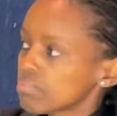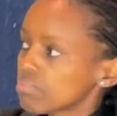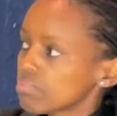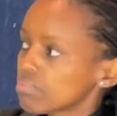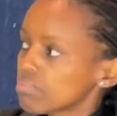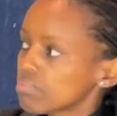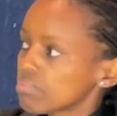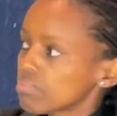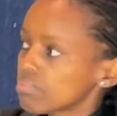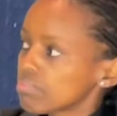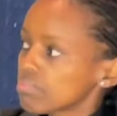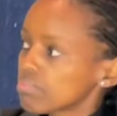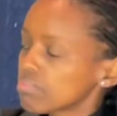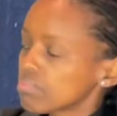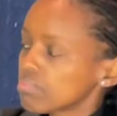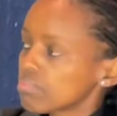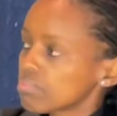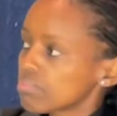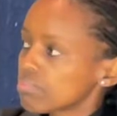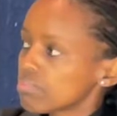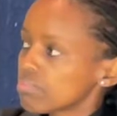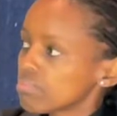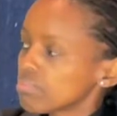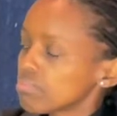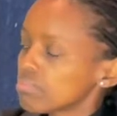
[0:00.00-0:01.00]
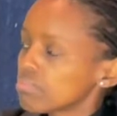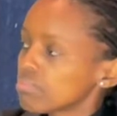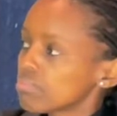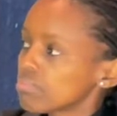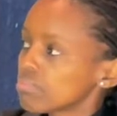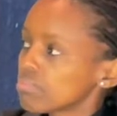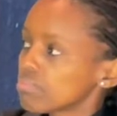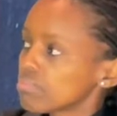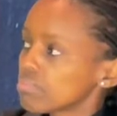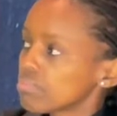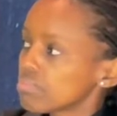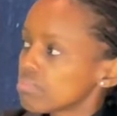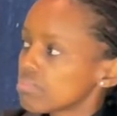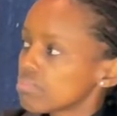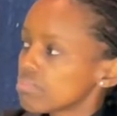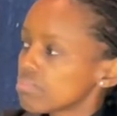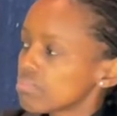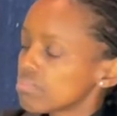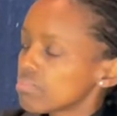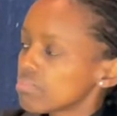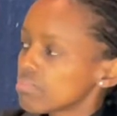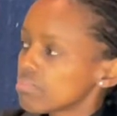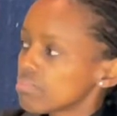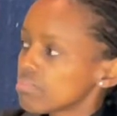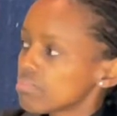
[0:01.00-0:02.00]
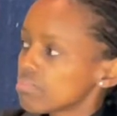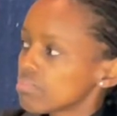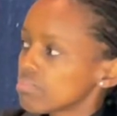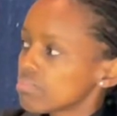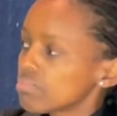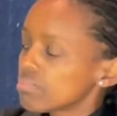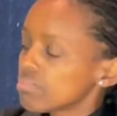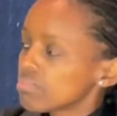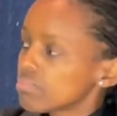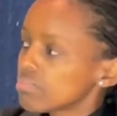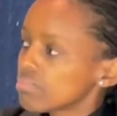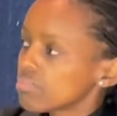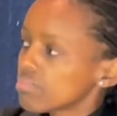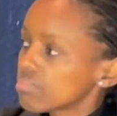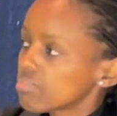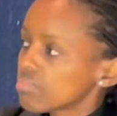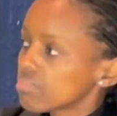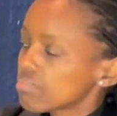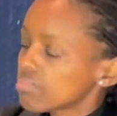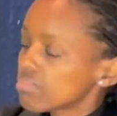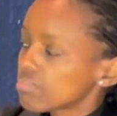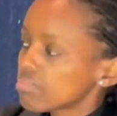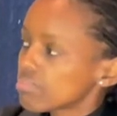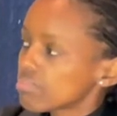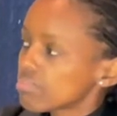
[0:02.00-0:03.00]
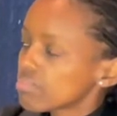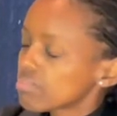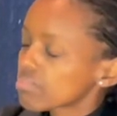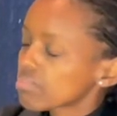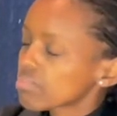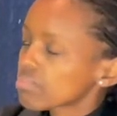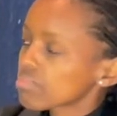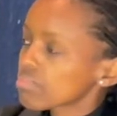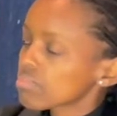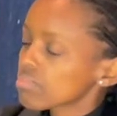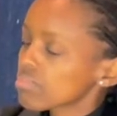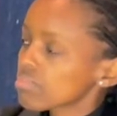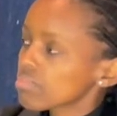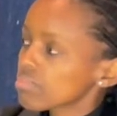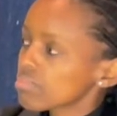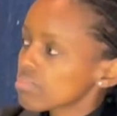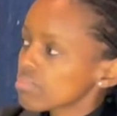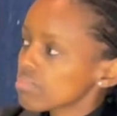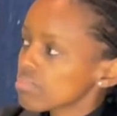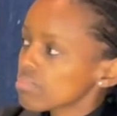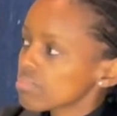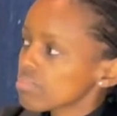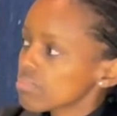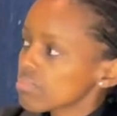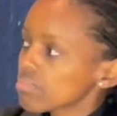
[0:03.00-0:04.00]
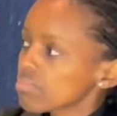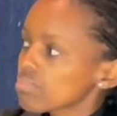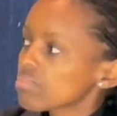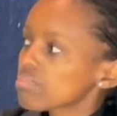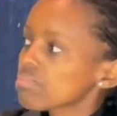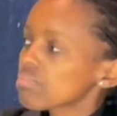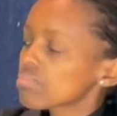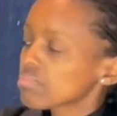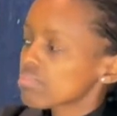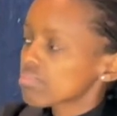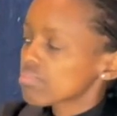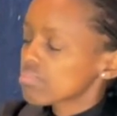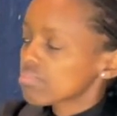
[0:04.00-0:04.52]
[no speech]